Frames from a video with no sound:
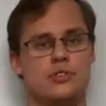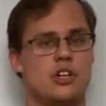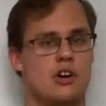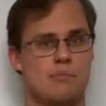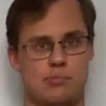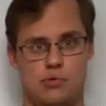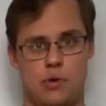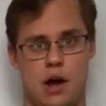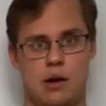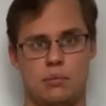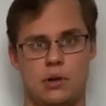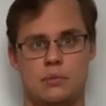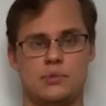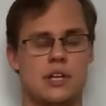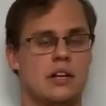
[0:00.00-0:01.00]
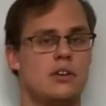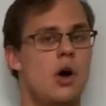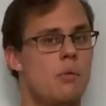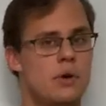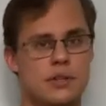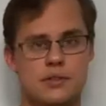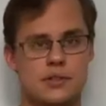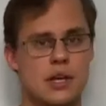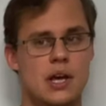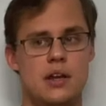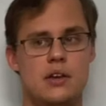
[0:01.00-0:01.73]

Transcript: and our problems like no one's